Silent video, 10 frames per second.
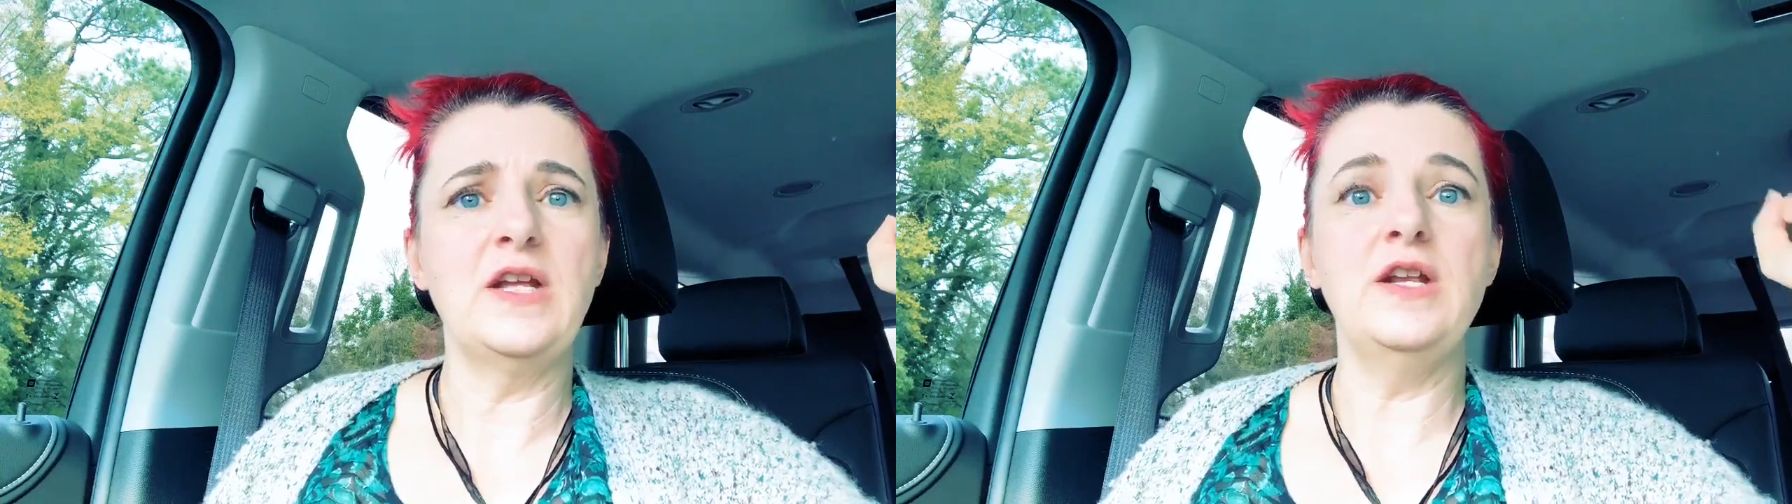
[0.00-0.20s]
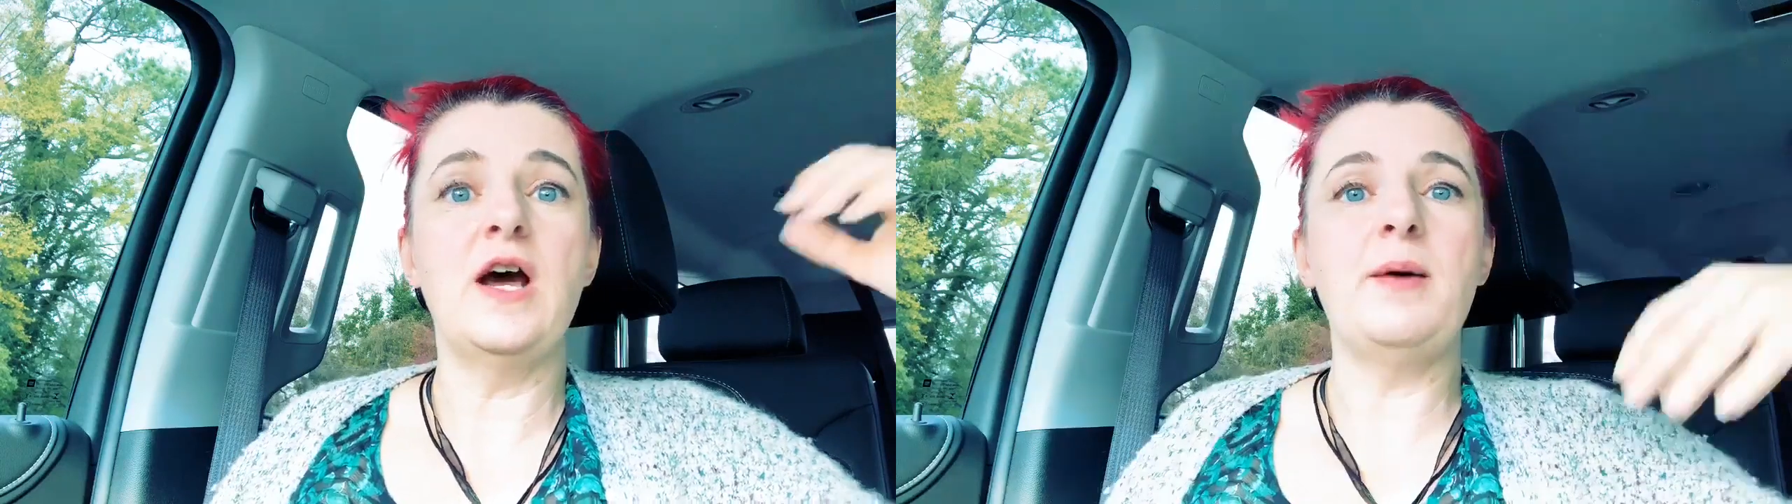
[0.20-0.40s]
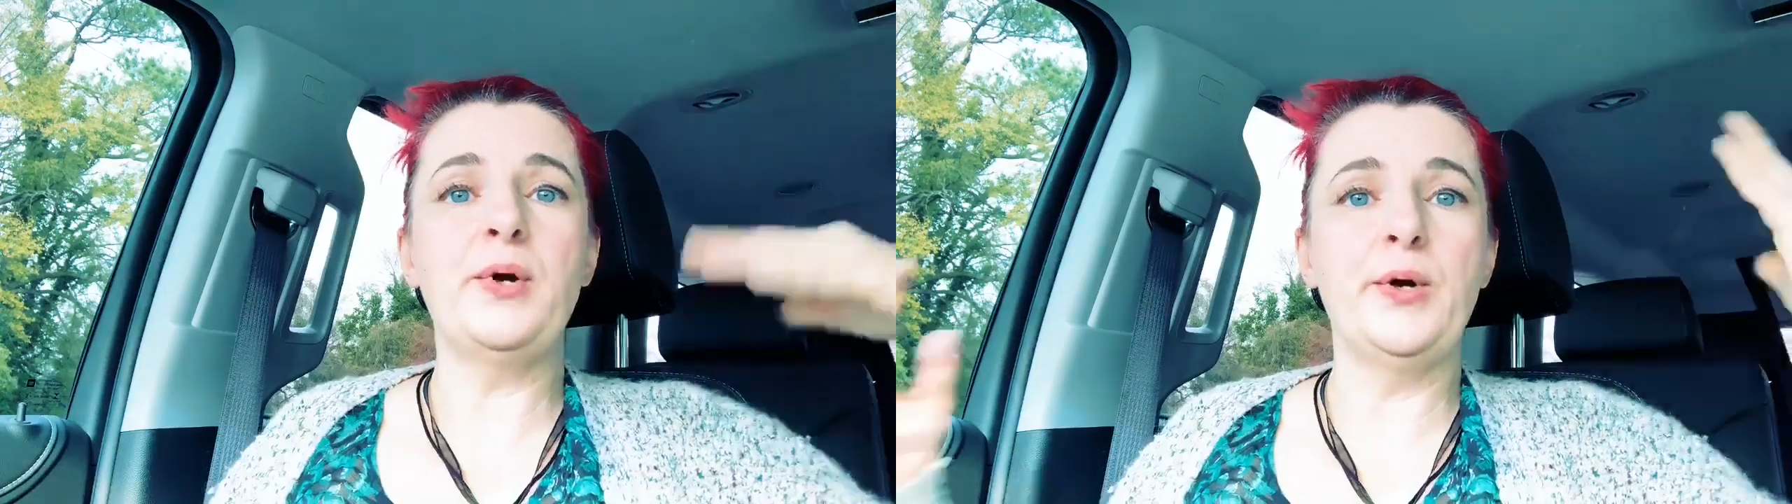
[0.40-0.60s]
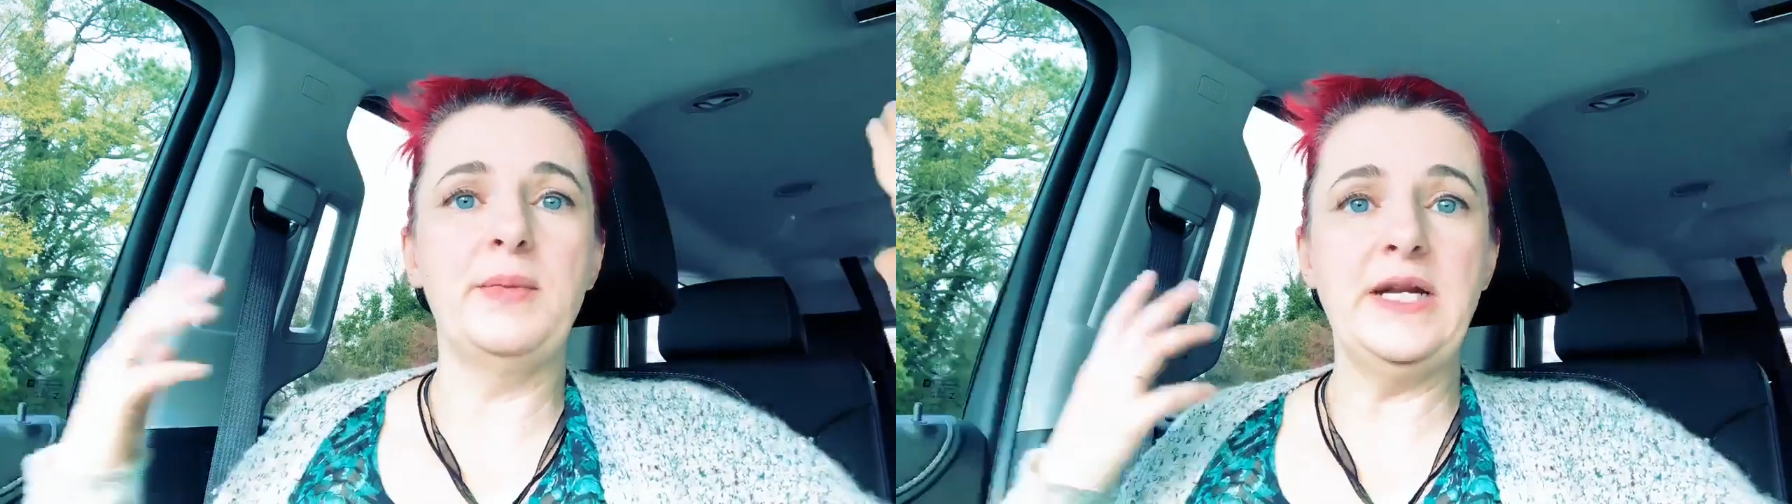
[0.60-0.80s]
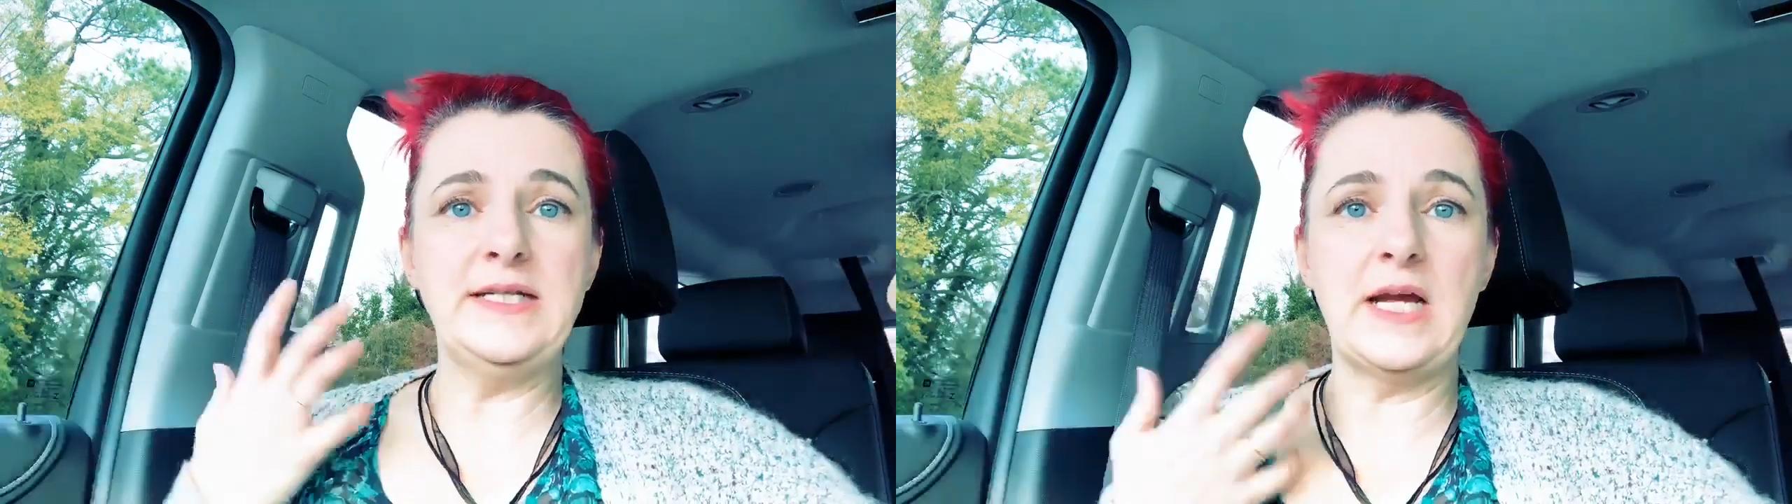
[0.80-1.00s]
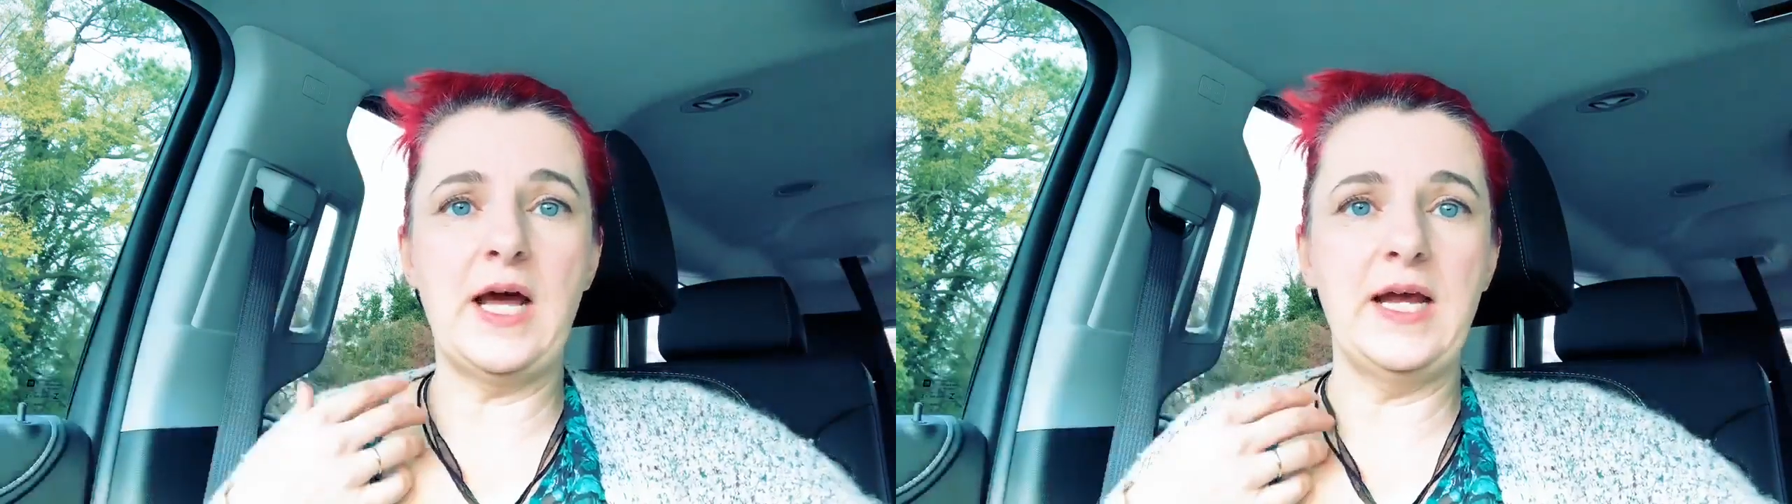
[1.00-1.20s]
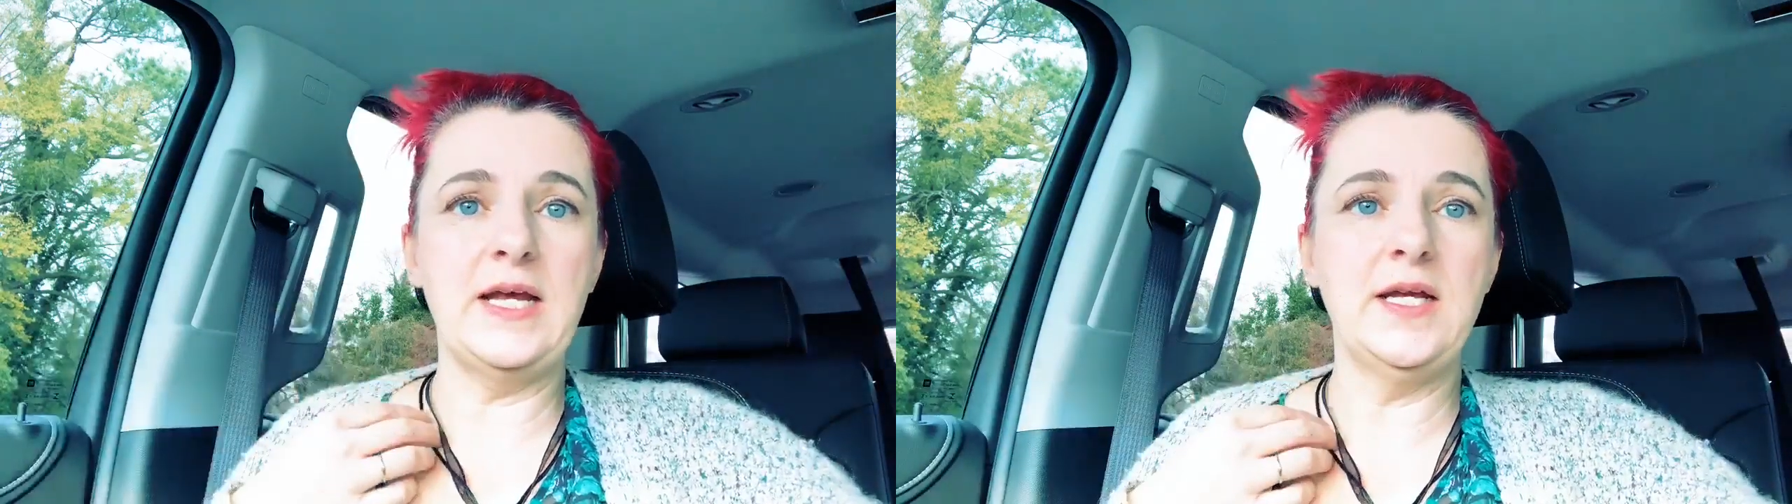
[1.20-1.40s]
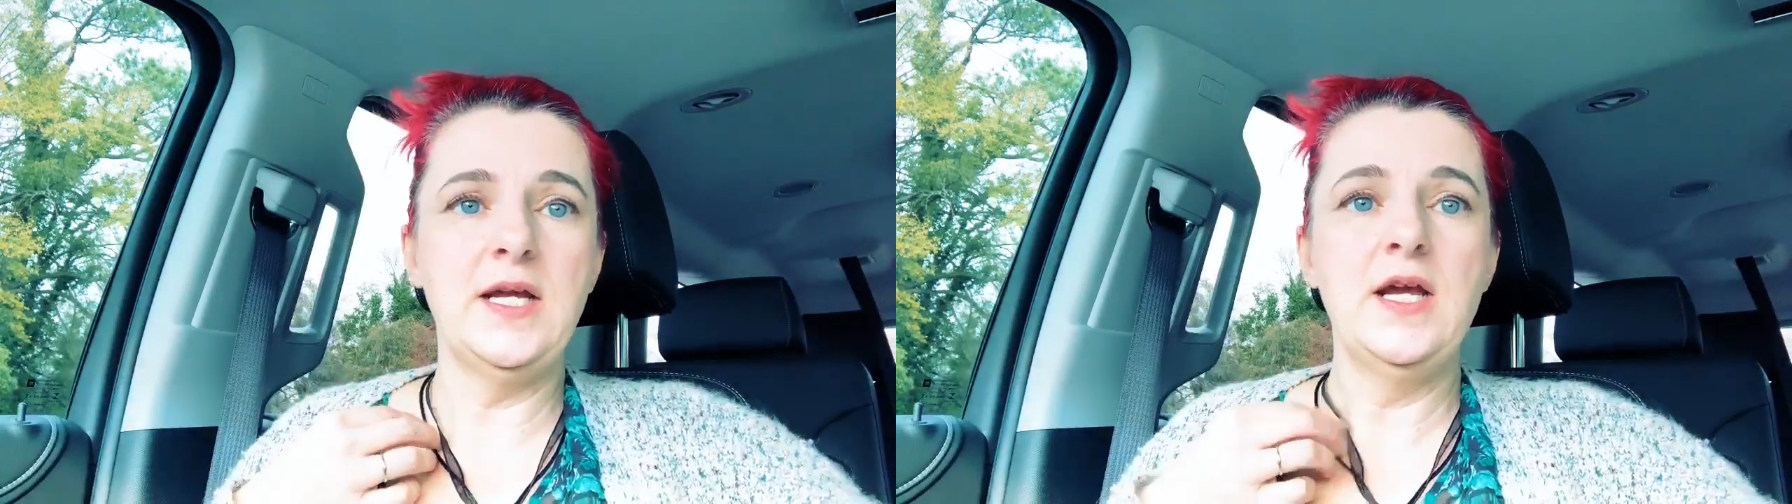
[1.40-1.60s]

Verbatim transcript: not permanent dye